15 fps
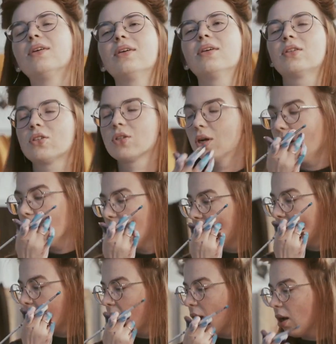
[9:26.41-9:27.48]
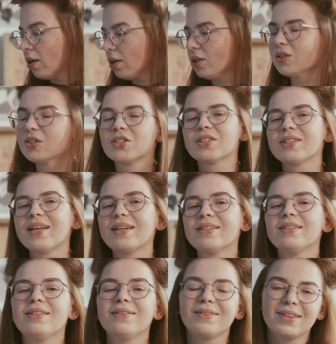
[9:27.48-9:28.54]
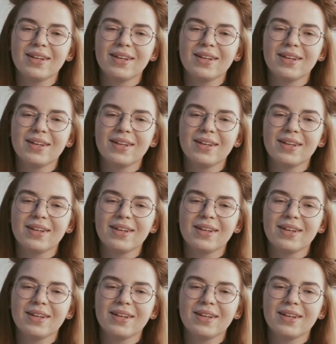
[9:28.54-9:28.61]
That's the important thing to do, is to bring in your own,